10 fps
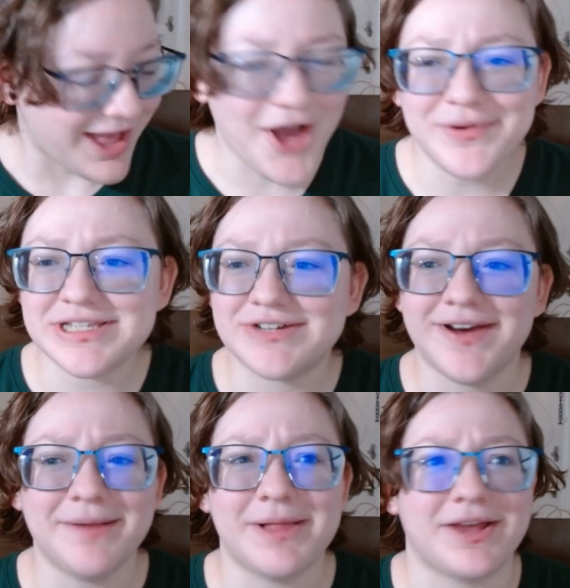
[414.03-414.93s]
Oh, it's
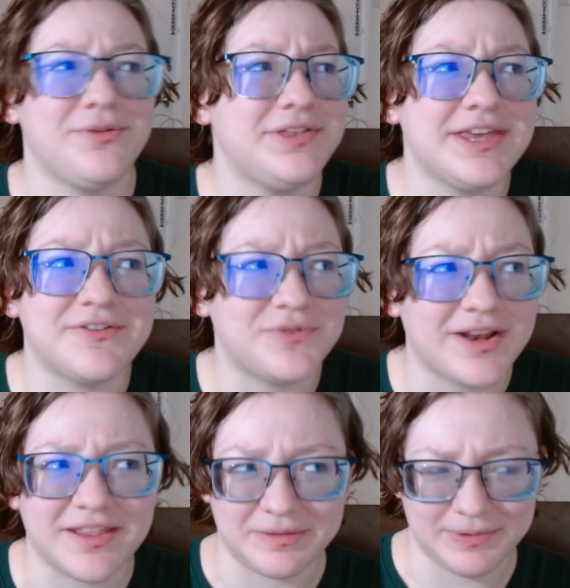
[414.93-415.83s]
incredible. I can only think of
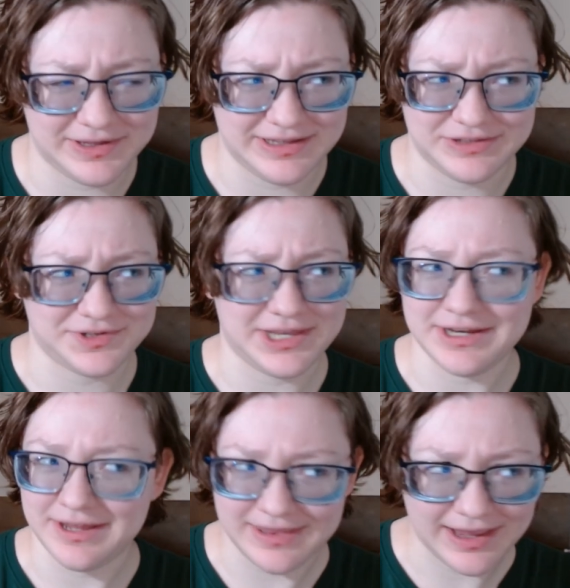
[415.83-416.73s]
one other book that's really
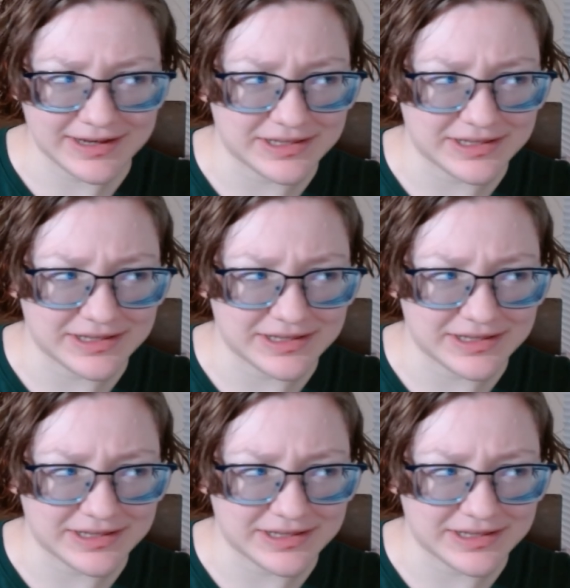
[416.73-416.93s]
done that,